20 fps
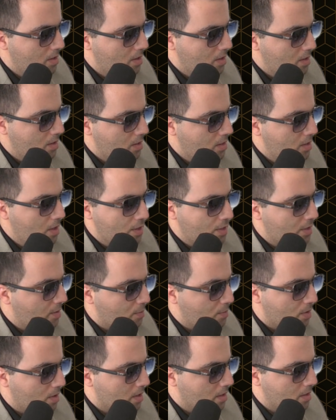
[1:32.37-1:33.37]
Nothing
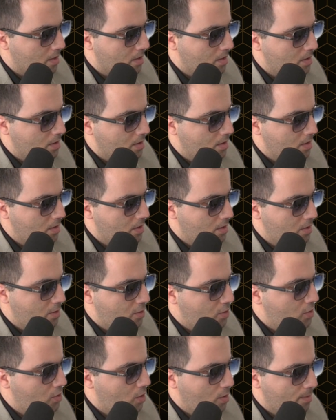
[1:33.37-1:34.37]
will.
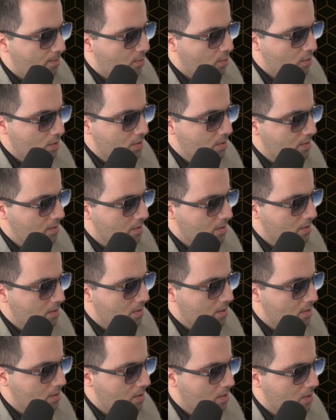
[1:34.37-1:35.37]
No books,
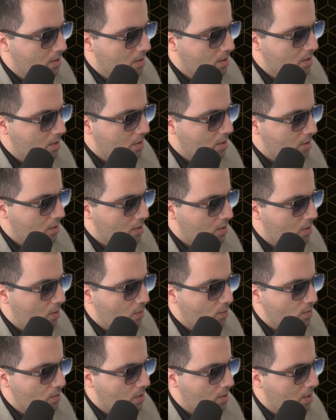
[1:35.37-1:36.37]
no
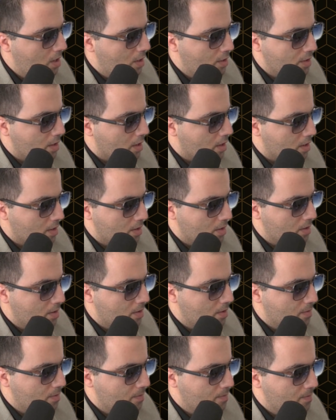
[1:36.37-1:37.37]
nothing.
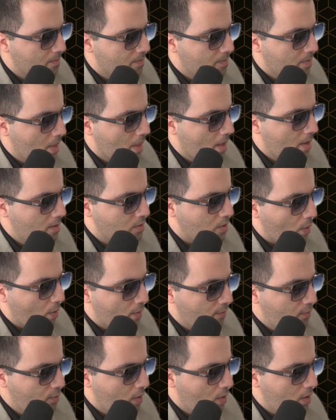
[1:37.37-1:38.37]
So
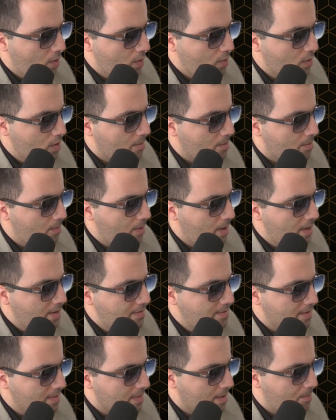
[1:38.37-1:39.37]
if you are not
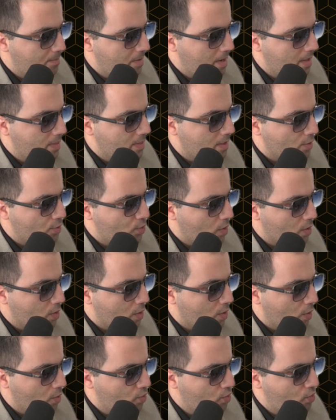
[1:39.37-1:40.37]
embracing the pain that you are
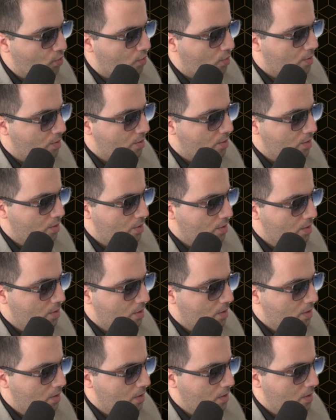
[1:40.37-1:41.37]
going through,
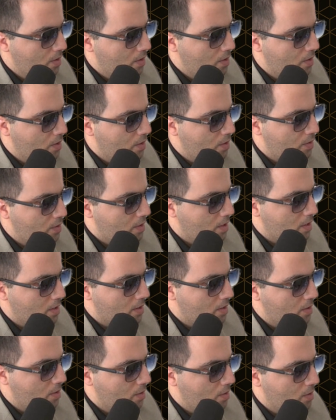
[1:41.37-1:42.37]
then
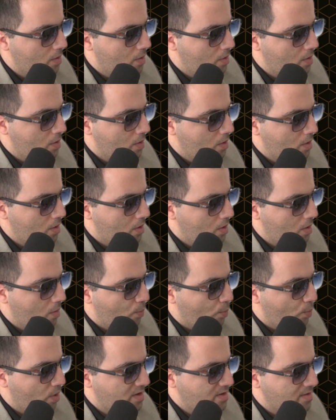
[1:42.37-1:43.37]

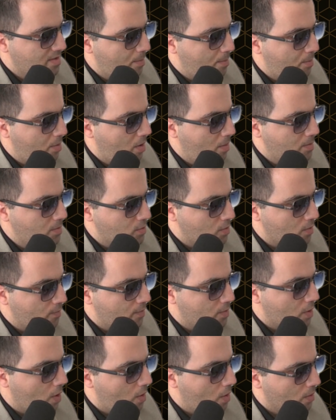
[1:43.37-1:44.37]
what's the purpose of it
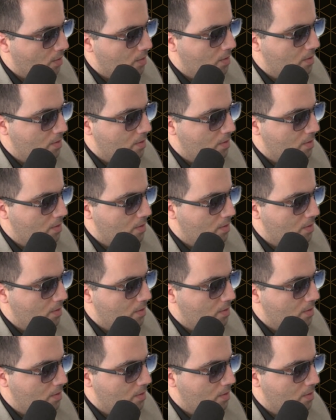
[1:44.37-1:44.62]
all?